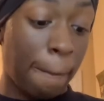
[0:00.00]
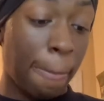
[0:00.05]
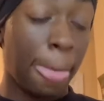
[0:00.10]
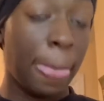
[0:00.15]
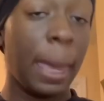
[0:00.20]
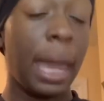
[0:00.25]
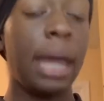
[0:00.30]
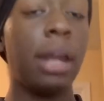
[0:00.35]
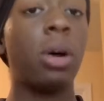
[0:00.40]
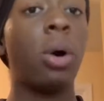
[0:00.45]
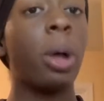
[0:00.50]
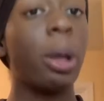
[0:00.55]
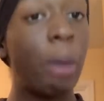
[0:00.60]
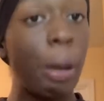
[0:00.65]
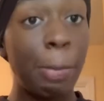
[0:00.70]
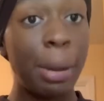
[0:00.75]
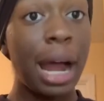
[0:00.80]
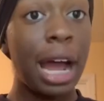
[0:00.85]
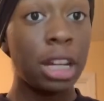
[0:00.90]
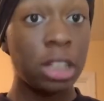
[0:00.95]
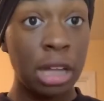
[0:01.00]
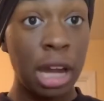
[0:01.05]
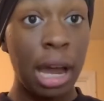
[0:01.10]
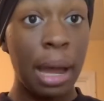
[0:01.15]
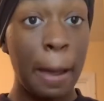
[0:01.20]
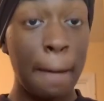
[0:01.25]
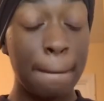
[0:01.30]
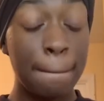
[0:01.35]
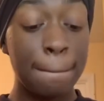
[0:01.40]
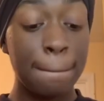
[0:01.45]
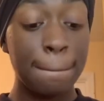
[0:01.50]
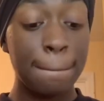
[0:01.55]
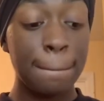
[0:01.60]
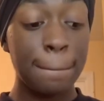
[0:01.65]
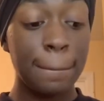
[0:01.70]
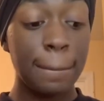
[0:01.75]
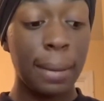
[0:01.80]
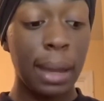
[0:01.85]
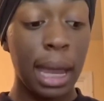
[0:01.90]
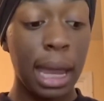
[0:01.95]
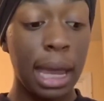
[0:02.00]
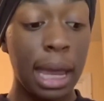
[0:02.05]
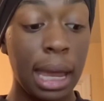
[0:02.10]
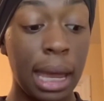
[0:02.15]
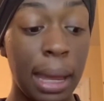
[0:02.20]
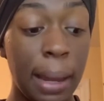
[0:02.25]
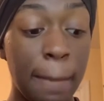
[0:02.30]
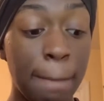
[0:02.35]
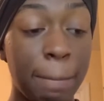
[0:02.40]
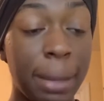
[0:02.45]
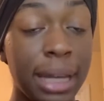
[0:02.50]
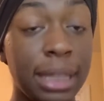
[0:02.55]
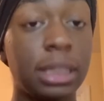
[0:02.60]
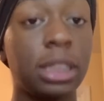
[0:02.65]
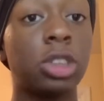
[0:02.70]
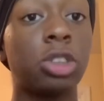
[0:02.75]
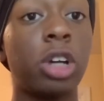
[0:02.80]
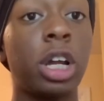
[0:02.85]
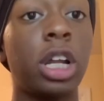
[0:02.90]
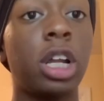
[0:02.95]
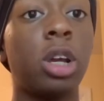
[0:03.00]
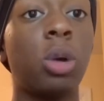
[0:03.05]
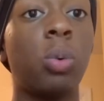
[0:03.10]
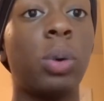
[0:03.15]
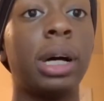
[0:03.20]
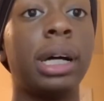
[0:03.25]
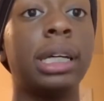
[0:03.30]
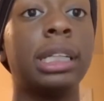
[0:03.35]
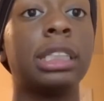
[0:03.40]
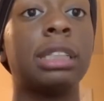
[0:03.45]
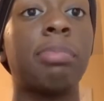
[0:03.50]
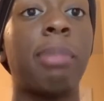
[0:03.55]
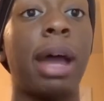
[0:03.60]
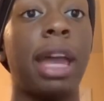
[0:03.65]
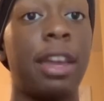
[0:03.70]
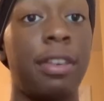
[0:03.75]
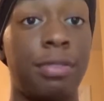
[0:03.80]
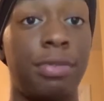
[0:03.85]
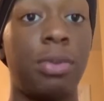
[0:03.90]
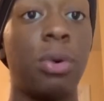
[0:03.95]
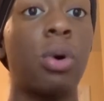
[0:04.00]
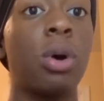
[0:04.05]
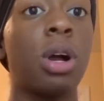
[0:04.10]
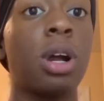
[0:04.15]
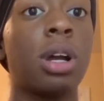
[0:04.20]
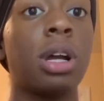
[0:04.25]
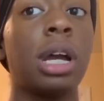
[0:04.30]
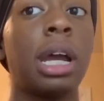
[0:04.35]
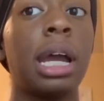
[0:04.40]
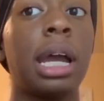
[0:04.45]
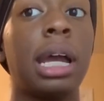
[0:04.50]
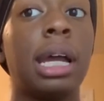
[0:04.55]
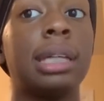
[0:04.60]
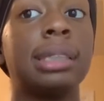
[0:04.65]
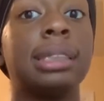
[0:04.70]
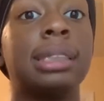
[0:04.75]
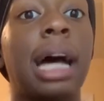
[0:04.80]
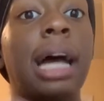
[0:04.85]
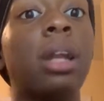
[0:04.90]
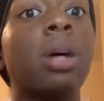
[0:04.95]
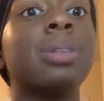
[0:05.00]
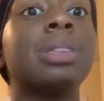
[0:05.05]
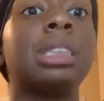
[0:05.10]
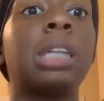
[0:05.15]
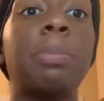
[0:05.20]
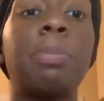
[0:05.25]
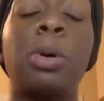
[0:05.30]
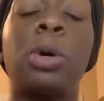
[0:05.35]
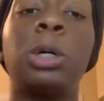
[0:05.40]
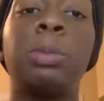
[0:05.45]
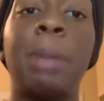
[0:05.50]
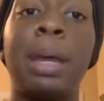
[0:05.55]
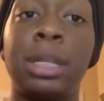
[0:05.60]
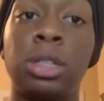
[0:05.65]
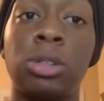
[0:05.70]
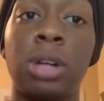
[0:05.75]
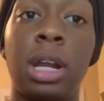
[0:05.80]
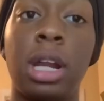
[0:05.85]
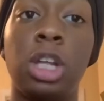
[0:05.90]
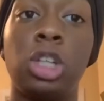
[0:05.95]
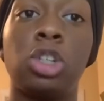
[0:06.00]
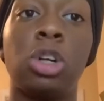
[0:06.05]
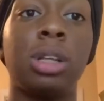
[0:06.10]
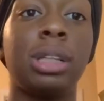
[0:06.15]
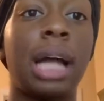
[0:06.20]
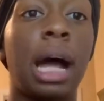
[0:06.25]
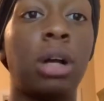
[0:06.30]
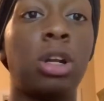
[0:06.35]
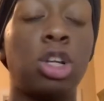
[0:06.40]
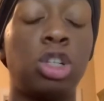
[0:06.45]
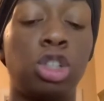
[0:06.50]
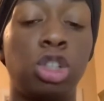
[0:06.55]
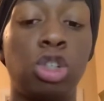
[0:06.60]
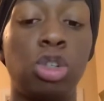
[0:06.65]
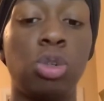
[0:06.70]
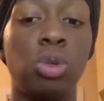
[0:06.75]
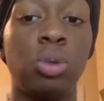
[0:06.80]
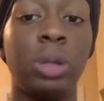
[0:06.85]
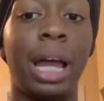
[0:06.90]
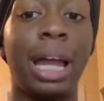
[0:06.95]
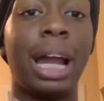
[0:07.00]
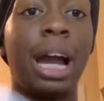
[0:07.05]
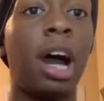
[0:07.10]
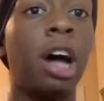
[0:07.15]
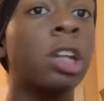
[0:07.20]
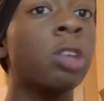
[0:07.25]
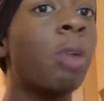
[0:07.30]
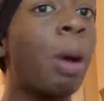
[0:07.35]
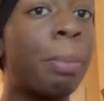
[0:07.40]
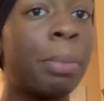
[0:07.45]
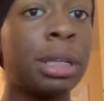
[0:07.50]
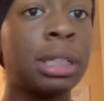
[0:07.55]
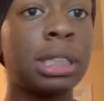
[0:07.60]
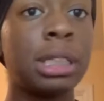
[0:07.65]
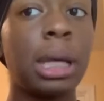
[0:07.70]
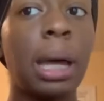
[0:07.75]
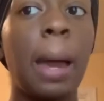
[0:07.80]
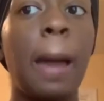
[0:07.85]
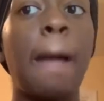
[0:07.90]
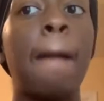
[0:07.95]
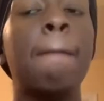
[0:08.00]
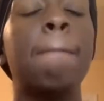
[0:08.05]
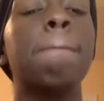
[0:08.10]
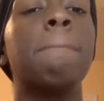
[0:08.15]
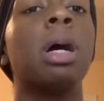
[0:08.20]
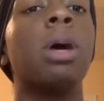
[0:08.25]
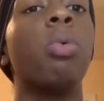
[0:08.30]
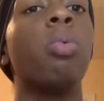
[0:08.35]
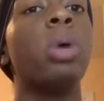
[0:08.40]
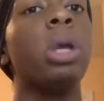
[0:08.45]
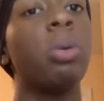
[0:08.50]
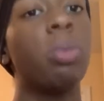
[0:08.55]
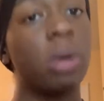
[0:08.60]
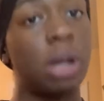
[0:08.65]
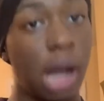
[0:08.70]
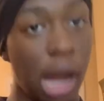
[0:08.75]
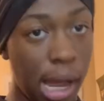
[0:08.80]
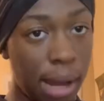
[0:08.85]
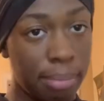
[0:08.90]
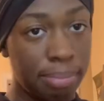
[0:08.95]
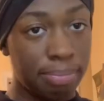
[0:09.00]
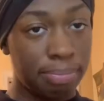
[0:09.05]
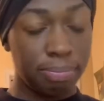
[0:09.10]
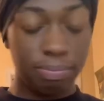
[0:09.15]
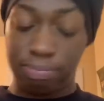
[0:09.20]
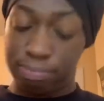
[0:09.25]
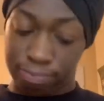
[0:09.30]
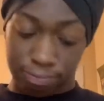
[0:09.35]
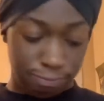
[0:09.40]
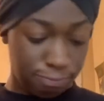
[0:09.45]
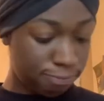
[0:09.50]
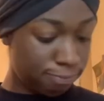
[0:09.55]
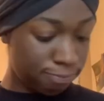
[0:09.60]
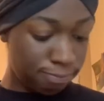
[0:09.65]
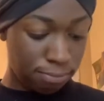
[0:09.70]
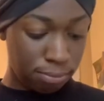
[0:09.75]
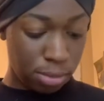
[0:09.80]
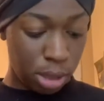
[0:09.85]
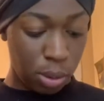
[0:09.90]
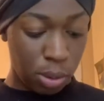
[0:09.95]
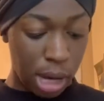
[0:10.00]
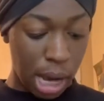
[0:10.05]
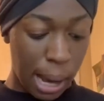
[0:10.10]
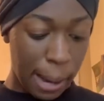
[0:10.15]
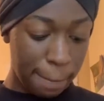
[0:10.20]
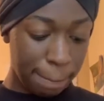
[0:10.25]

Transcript: And the only weapon I shot in basic training was my M4. I know some people with basic training, you're allowed to shoot like other weapons, but we were not. We were not.